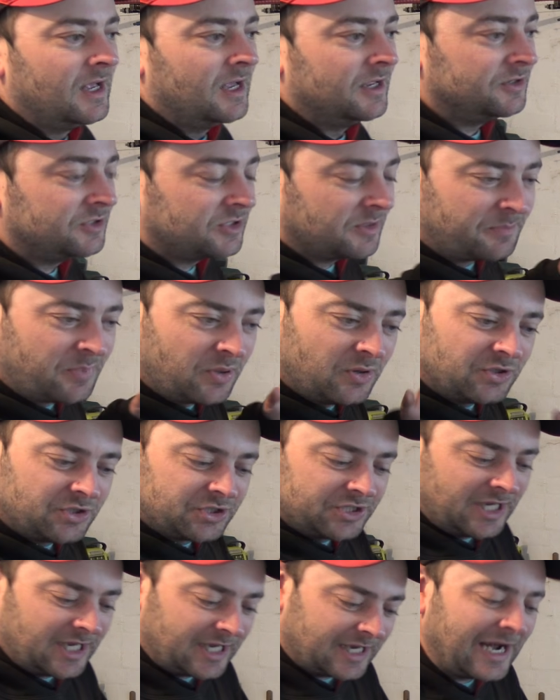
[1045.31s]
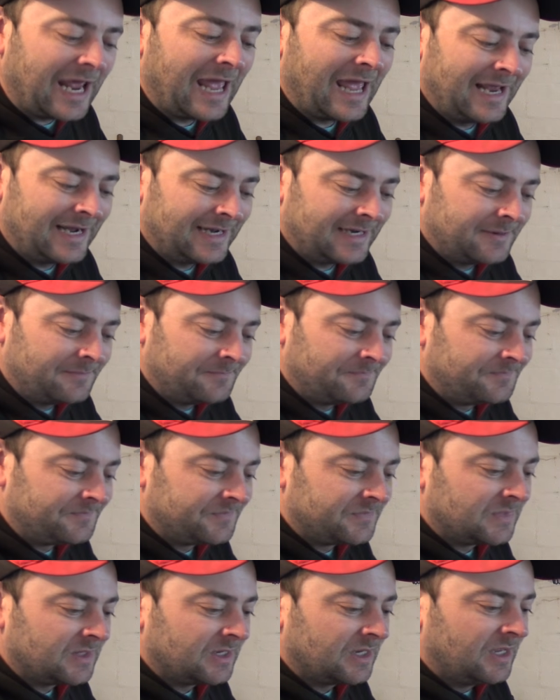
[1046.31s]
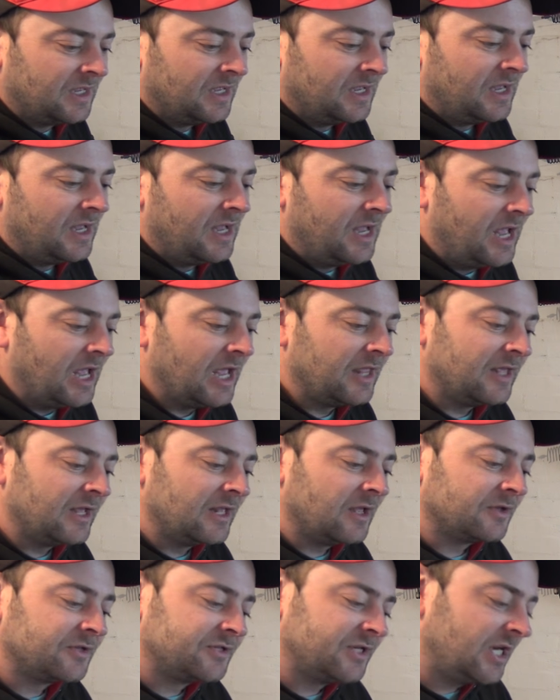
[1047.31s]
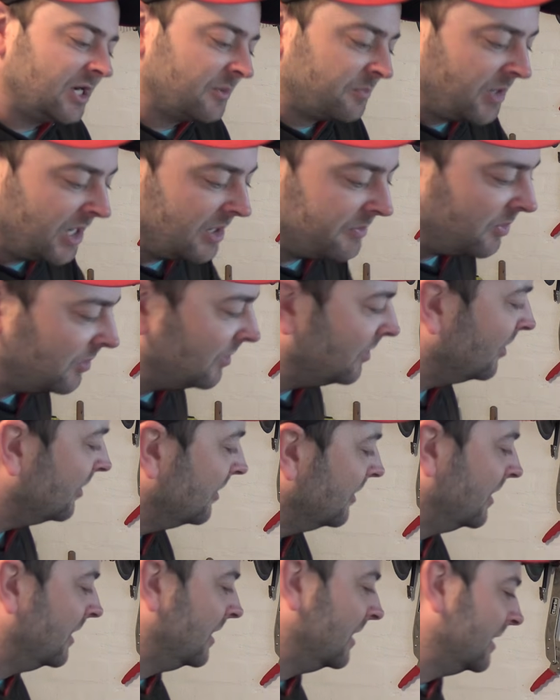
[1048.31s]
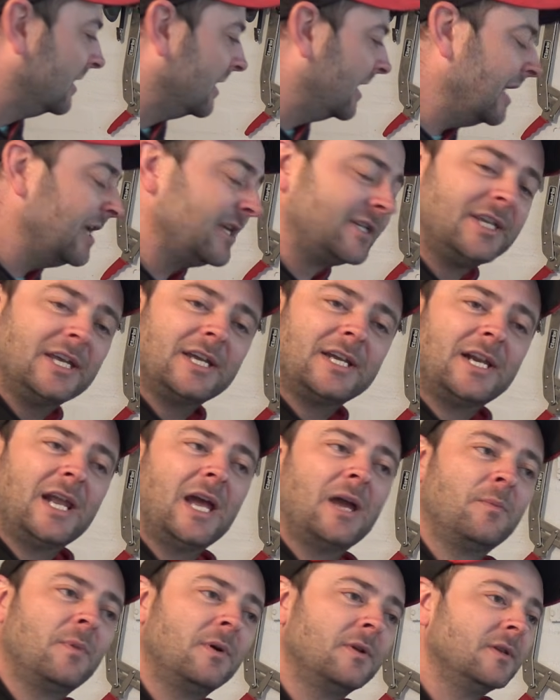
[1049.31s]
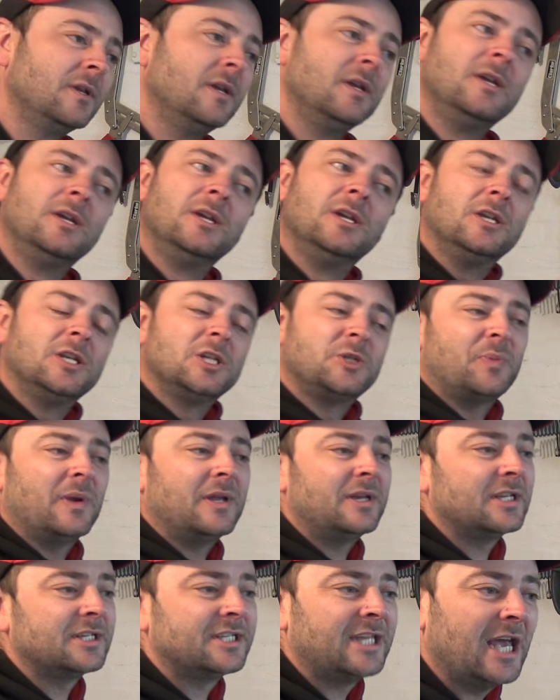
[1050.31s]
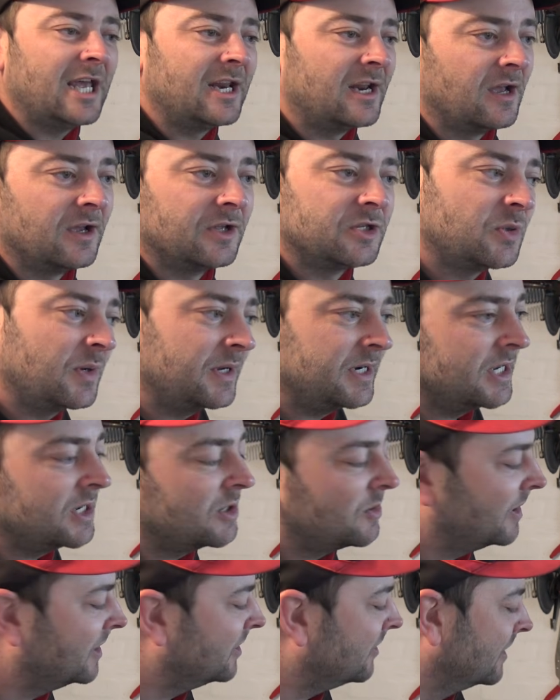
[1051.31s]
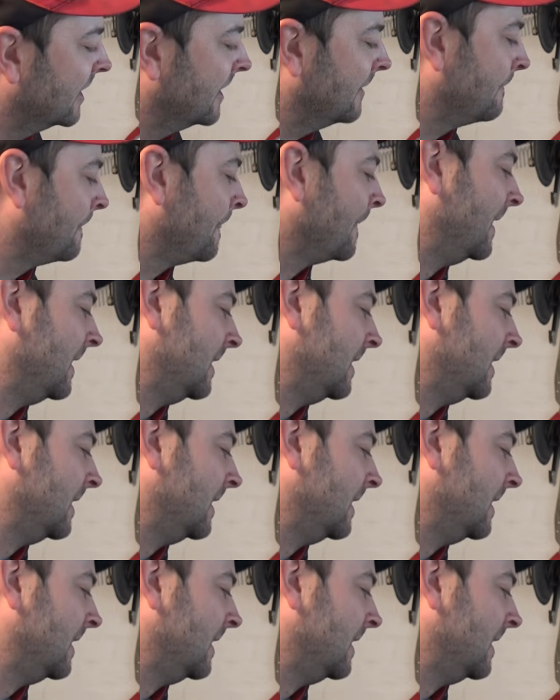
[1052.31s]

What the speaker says: I used to push second hand, and then I'd say to people, look, get a second hand one, spend a tenner, 20 quid on it,